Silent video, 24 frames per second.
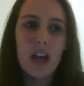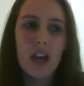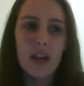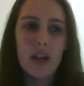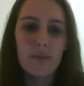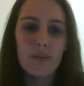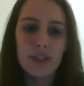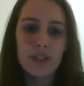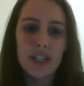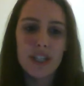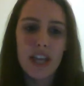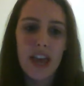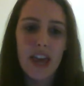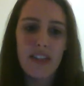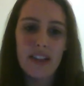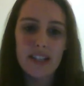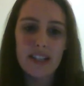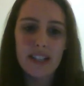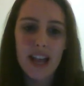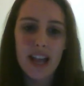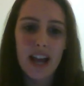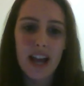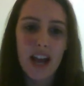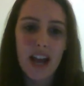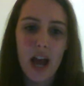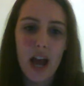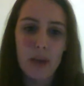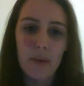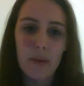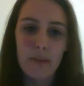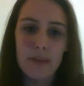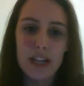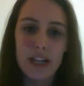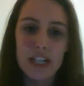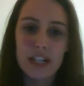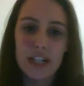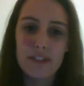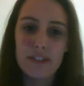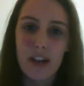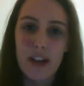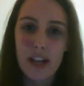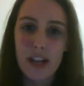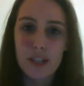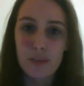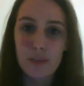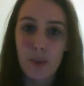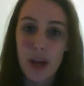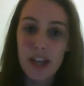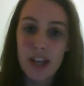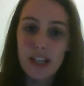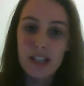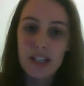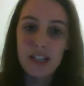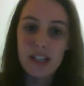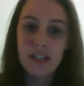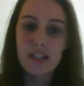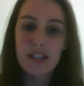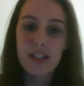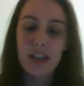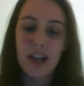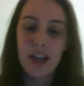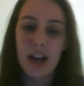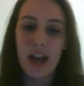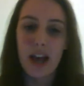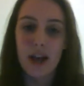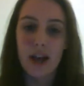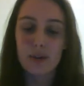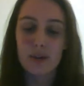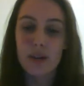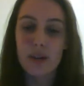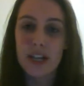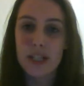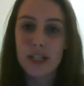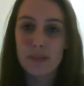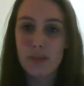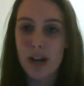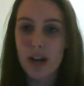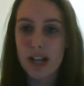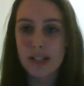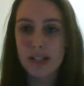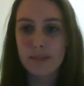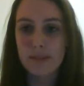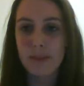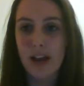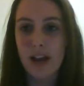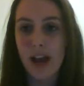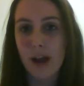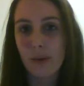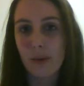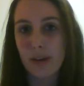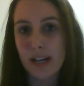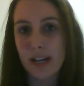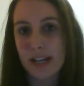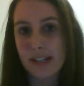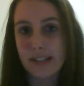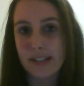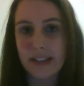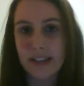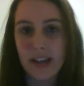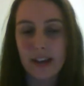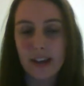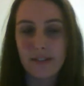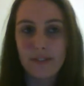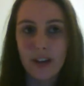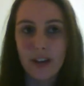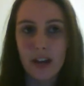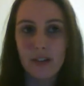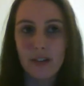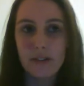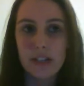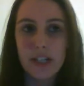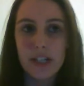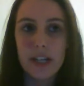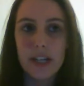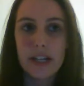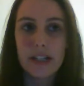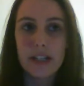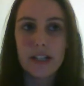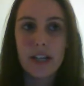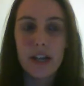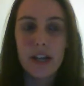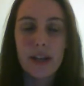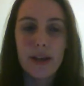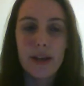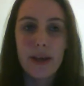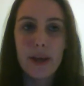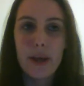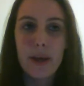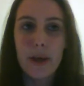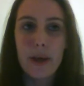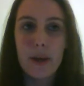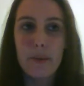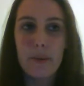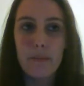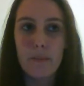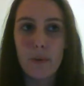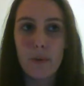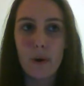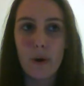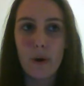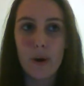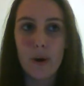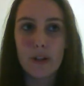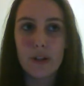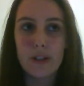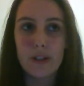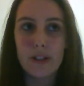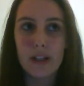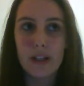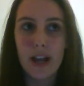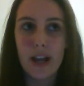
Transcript: So yeah, that's kind of how my media fast went. I was quite surprised by how easy I found it, but